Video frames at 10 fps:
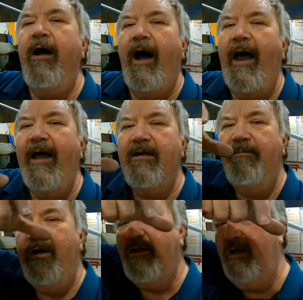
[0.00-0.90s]
I had to
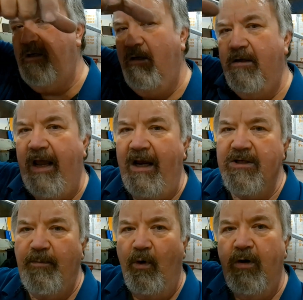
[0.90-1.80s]
make that
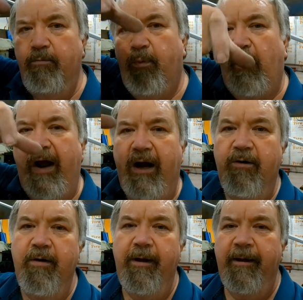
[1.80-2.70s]
dashboard brow.